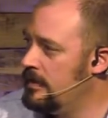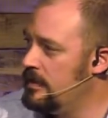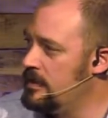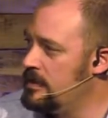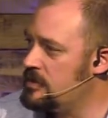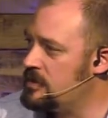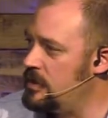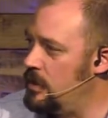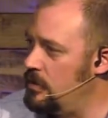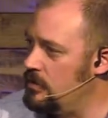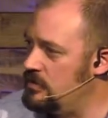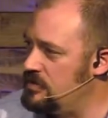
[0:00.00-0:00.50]

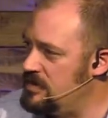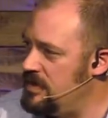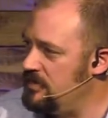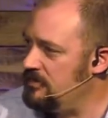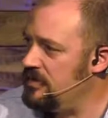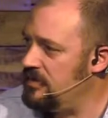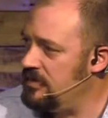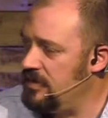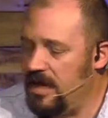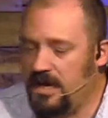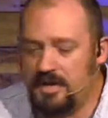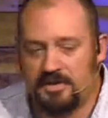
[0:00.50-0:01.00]
So it was
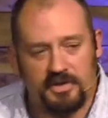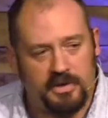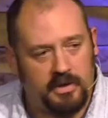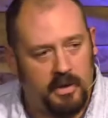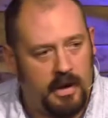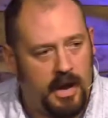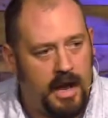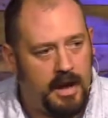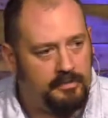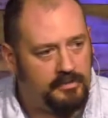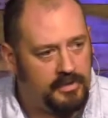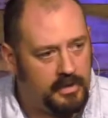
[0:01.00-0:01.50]
different things in their
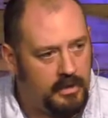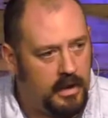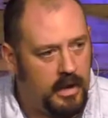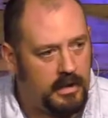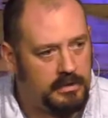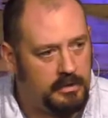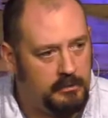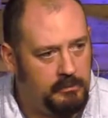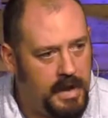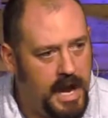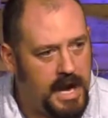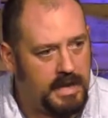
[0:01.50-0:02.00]
life that knocked
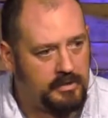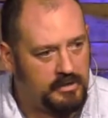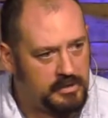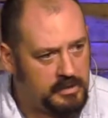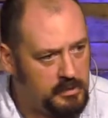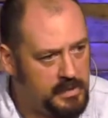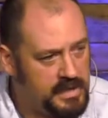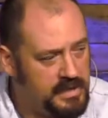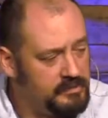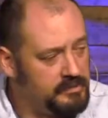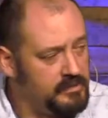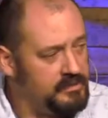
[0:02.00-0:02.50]
them back. There's going to
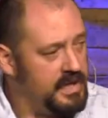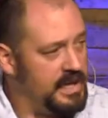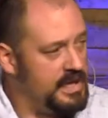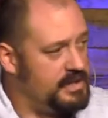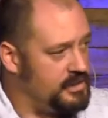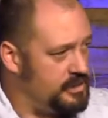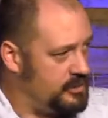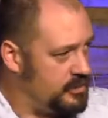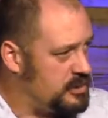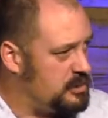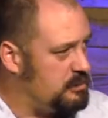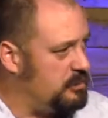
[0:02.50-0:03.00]
be different
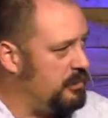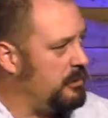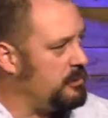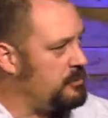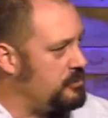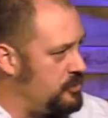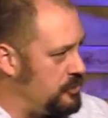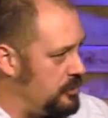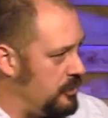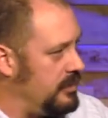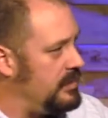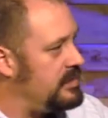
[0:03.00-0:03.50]
things in your
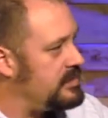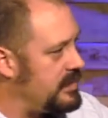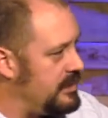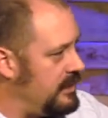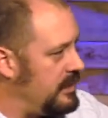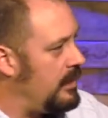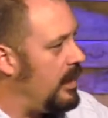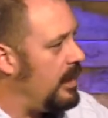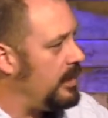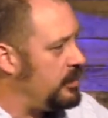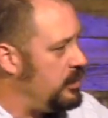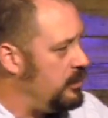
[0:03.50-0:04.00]
spiritual journey that's going to
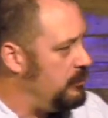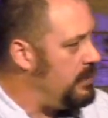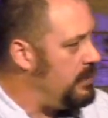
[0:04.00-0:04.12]
knock you